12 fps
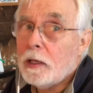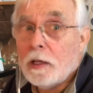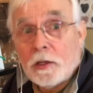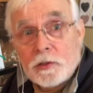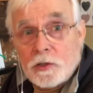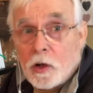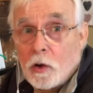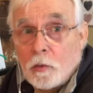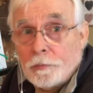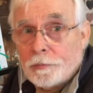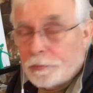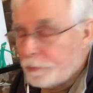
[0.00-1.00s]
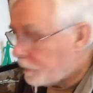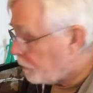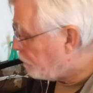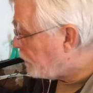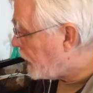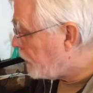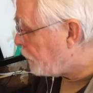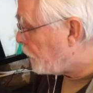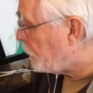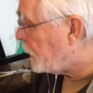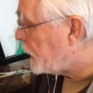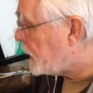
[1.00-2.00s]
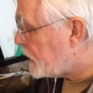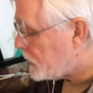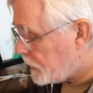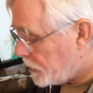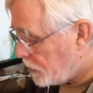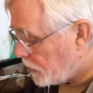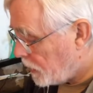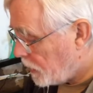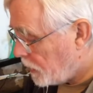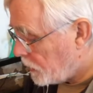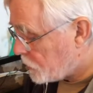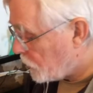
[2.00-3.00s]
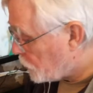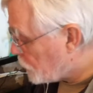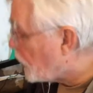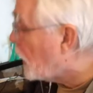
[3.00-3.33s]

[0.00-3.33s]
So made it for a really easy solution.